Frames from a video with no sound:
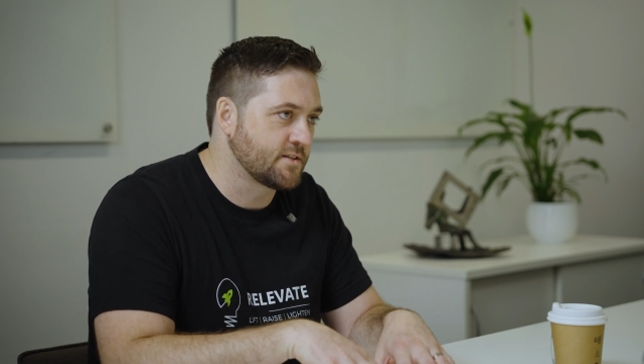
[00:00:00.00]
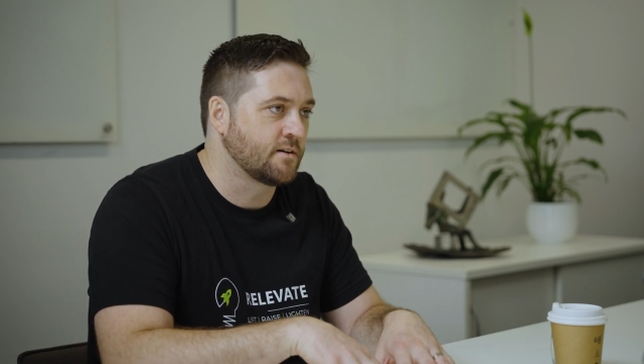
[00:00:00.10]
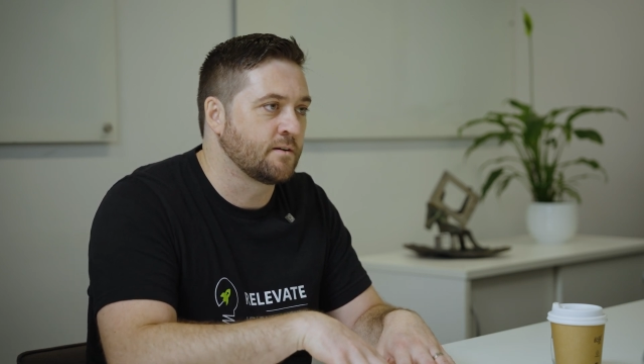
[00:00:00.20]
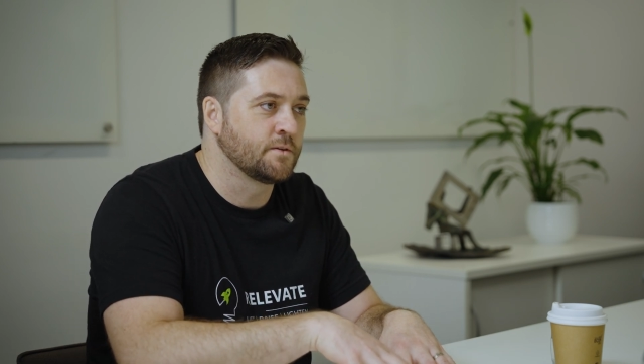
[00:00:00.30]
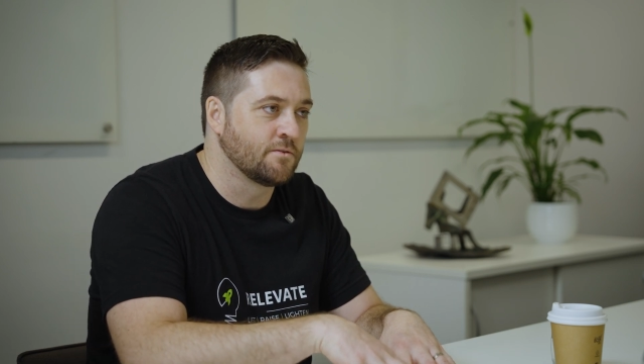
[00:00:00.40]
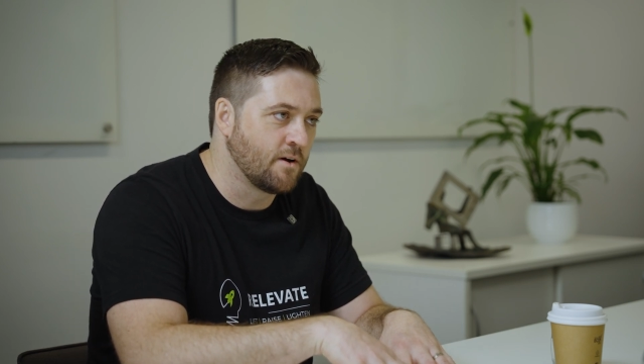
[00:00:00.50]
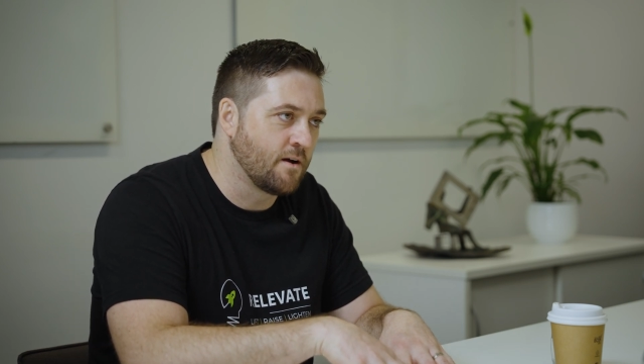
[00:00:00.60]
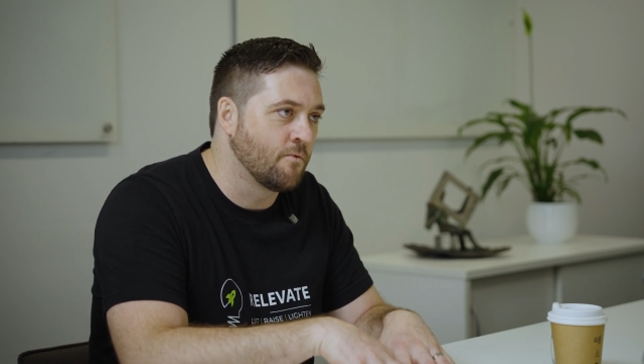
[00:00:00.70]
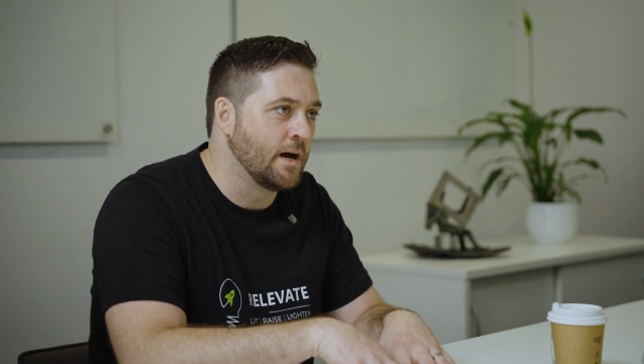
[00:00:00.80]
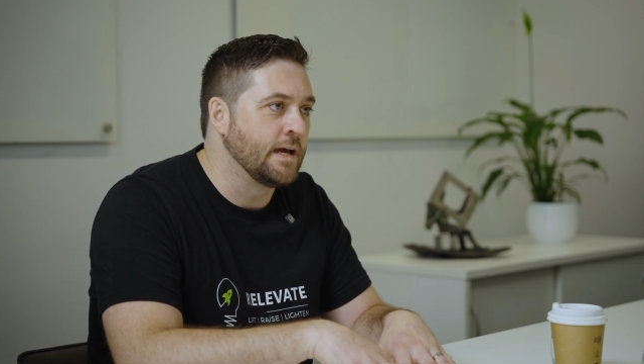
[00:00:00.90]
time in the
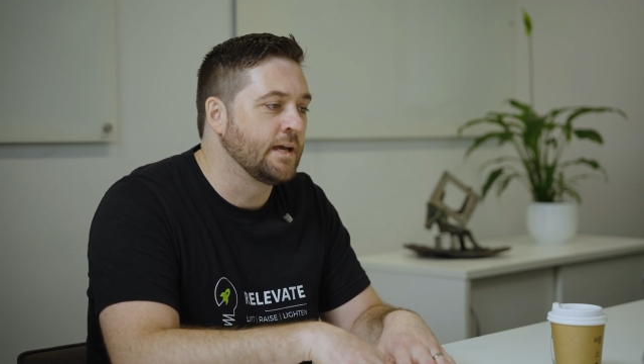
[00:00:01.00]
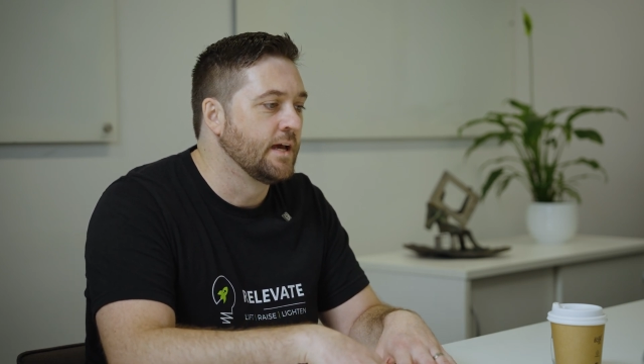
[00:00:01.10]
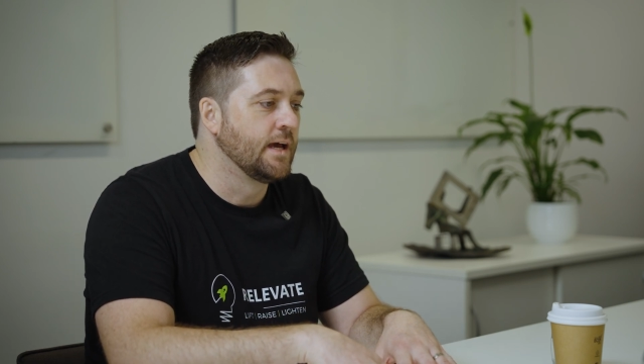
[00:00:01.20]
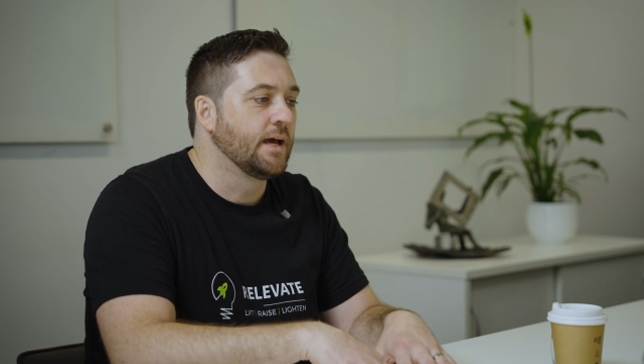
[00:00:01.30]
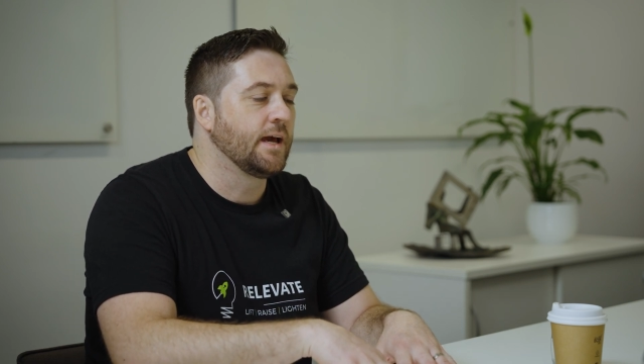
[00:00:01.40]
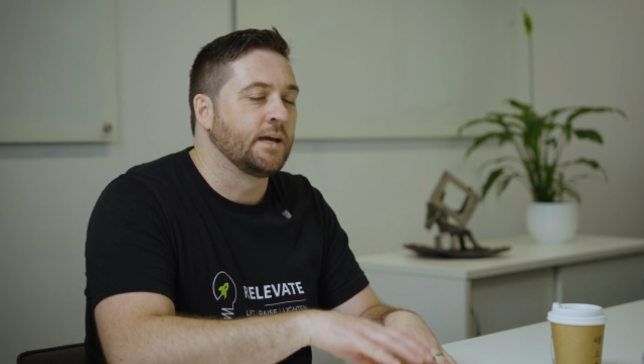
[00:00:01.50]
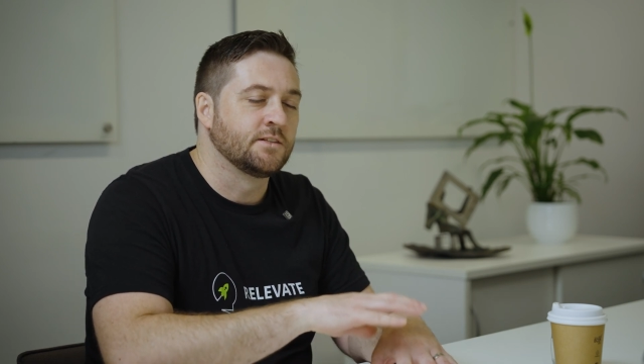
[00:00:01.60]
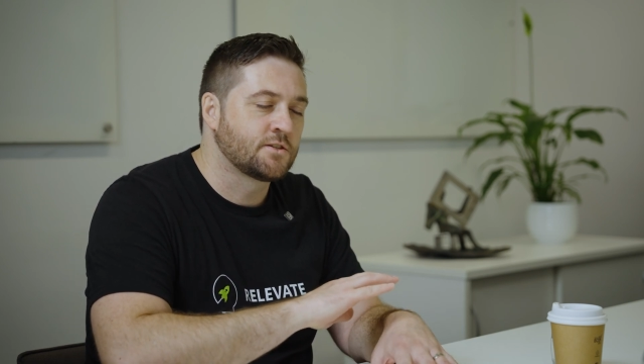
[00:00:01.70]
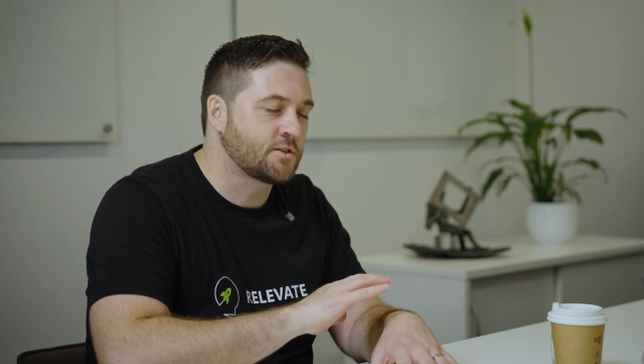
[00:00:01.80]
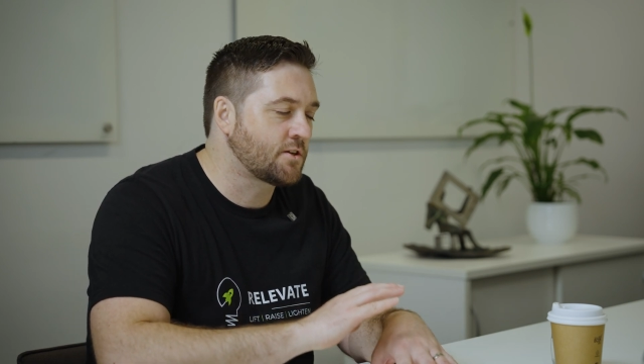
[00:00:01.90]
right way,
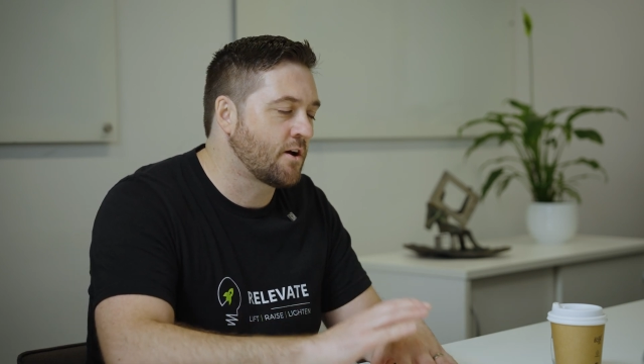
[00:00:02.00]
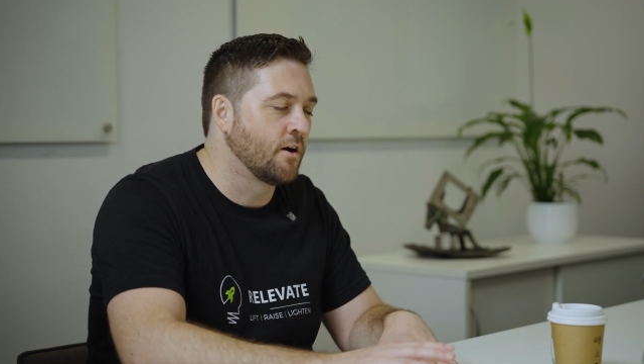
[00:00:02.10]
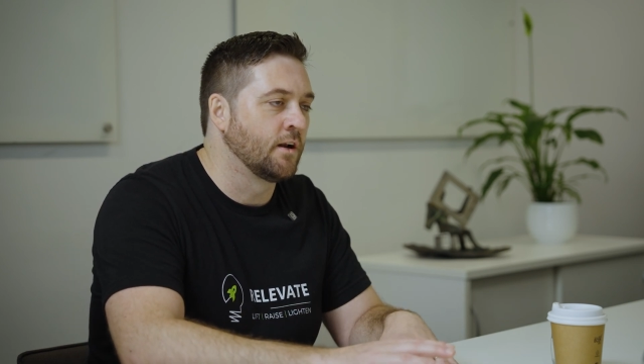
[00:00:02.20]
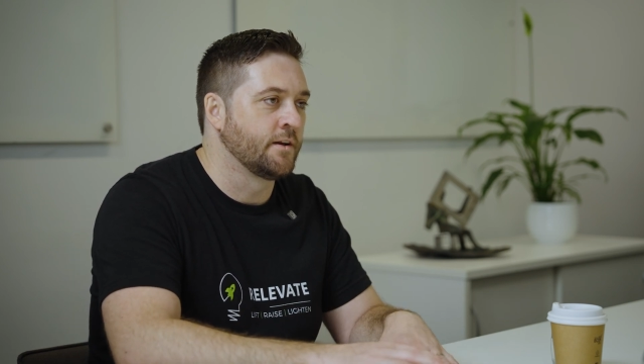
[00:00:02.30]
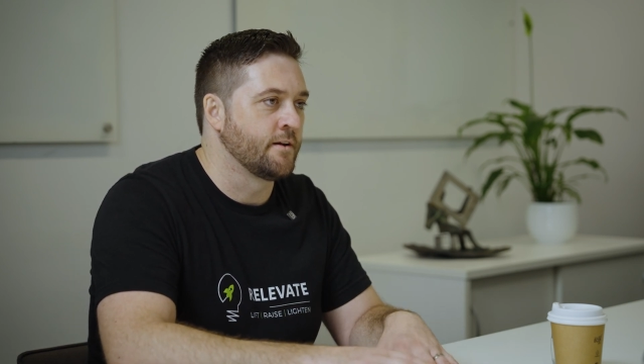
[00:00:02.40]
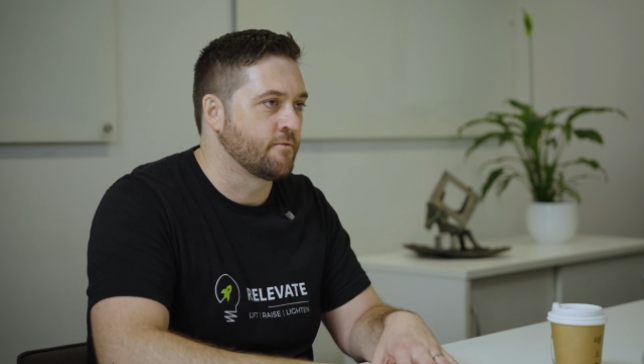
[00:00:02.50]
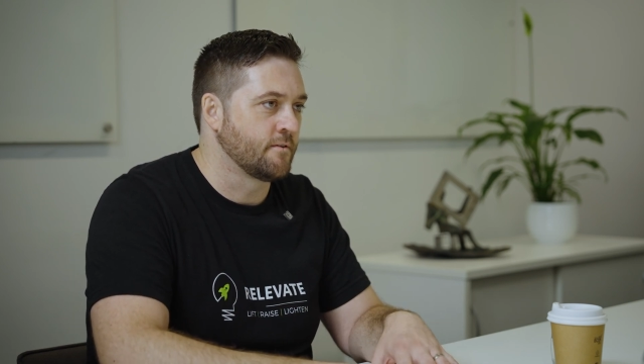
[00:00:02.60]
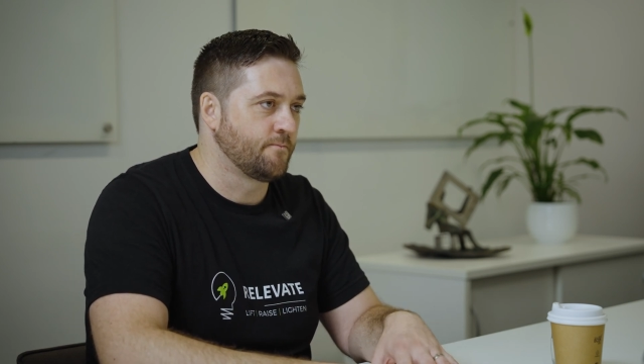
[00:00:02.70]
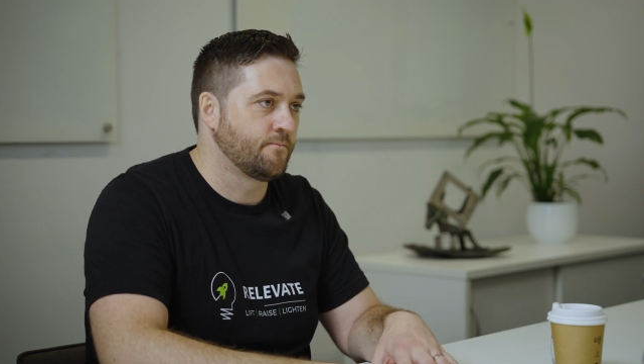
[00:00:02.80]
it's totally different.